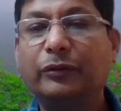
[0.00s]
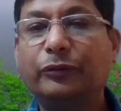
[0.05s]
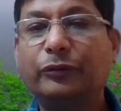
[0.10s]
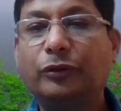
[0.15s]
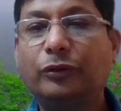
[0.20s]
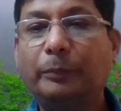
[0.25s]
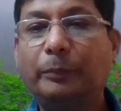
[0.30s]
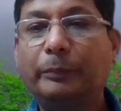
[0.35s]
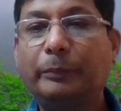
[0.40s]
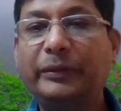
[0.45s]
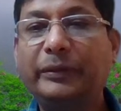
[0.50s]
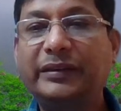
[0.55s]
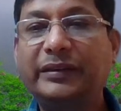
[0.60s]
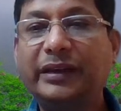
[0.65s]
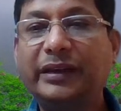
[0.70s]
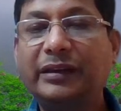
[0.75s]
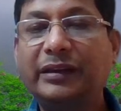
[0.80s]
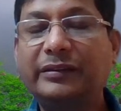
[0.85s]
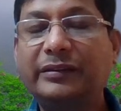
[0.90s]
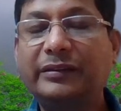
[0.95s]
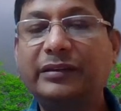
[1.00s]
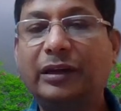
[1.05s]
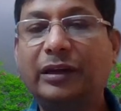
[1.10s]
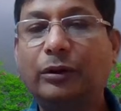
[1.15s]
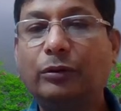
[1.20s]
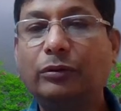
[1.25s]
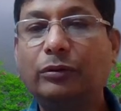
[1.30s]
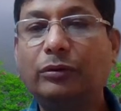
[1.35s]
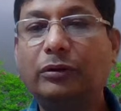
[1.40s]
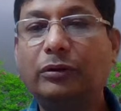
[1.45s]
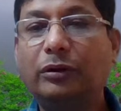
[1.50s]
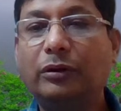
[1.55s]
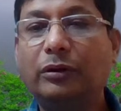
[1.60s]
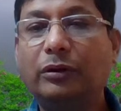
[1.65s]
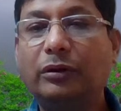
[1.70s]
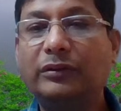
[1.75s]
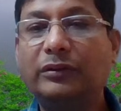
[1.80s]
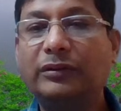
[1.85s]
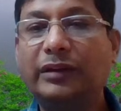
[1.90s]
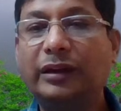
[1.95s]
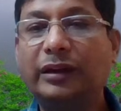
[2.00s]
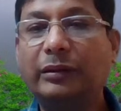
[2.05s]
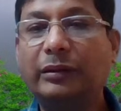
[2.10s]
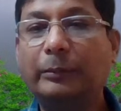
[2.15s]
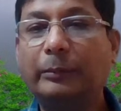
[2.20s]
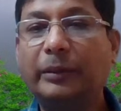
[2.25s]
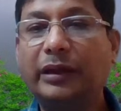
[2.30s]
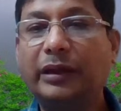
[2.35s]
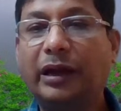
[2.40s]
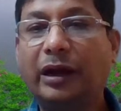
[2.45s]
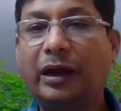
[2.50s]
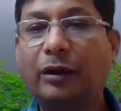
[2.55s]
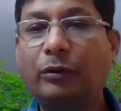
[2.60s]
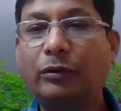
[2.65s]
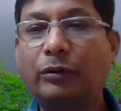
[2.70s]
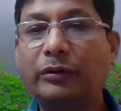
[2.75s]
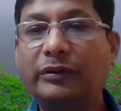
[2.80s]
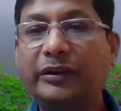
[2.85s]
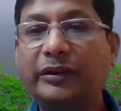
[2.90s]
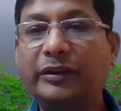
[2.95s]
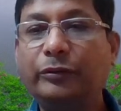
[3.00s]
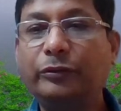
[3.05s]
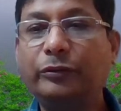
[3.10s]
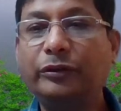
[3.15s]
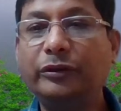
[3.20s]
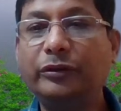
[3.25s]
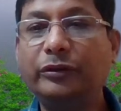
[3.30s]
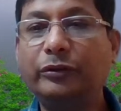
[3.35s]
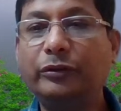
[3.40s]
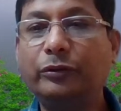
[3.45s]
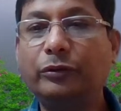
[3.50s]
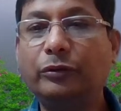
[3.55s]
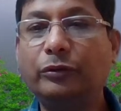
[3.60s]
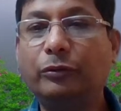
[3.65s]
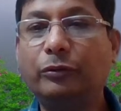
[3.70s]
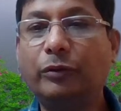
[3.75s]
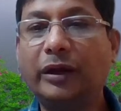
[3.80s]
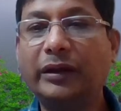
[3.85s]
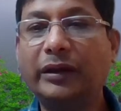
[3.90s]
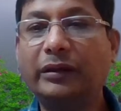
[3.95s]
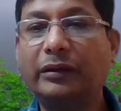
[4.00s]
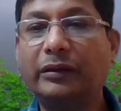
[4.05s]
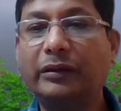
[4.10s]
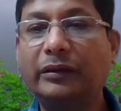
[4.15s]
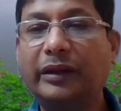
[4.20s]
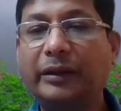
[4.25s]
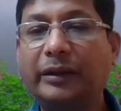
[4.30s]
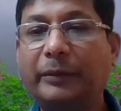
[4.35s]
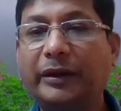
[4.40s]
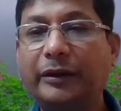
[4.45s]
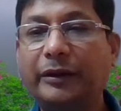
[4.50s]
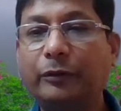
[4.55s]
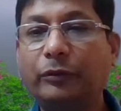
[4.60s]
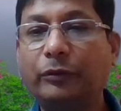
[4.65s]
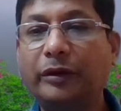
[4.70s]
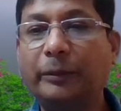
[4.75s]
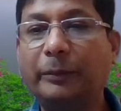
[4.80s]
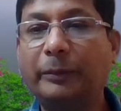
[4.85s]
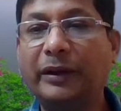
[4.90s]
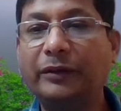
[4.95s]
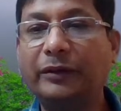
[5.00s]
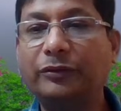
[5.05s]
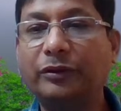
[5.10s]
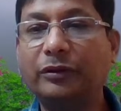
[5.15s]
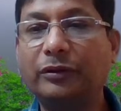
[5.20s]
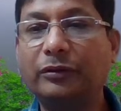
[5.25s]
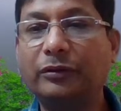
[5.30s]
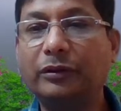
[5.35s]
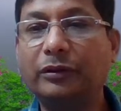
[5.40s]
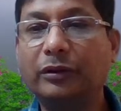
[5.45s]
So Vishal Sao, sir, but how did we know what that particular function?